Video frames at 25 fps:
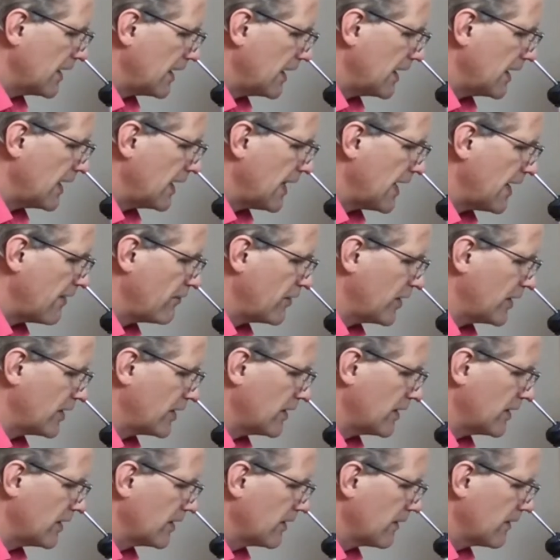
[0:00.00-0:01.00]
11,
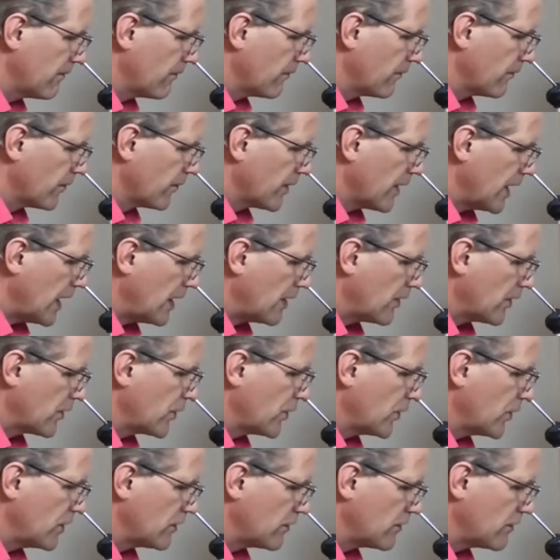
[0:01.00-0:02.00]
and
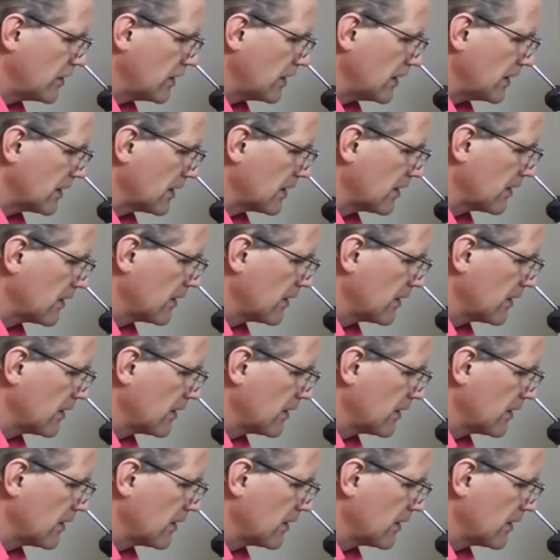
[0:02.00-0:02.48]
13.